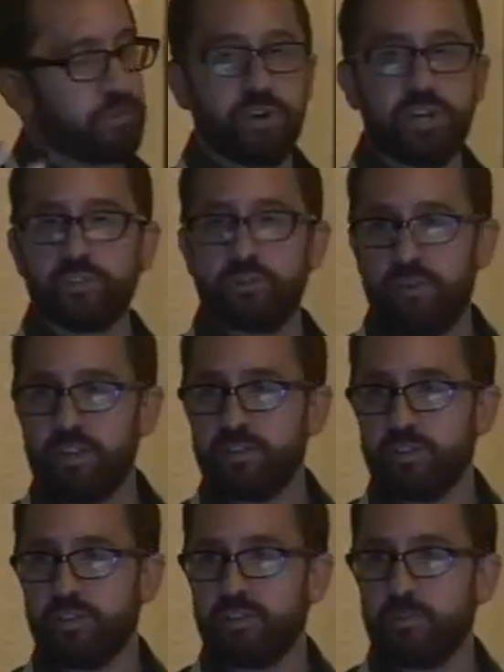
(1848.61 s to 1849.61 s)
3
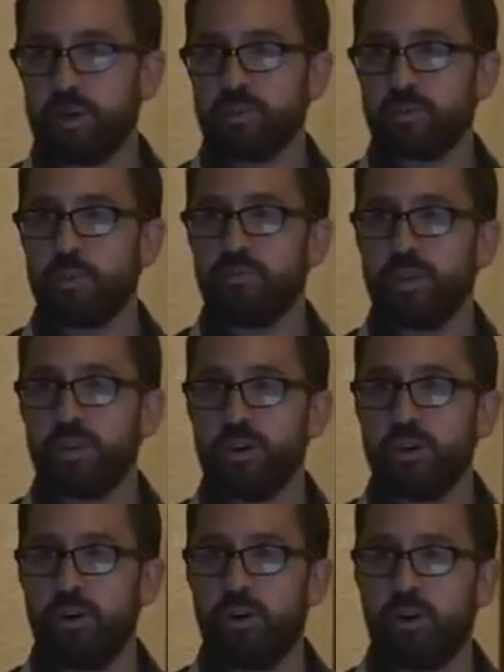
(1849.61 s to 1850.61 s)
interventions because we
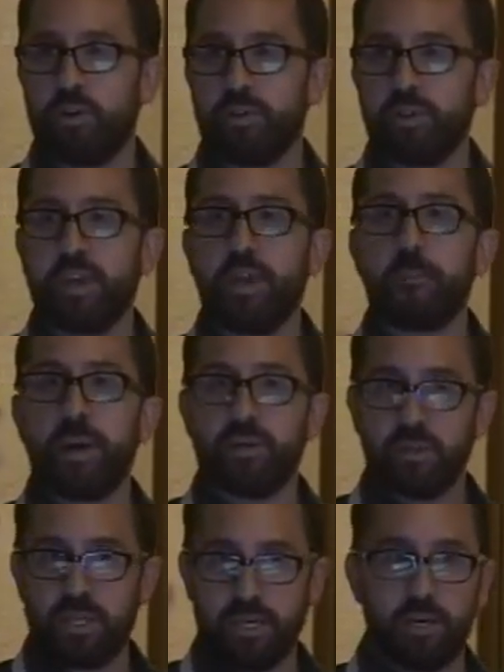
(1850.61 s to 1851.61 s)
really are thinking about the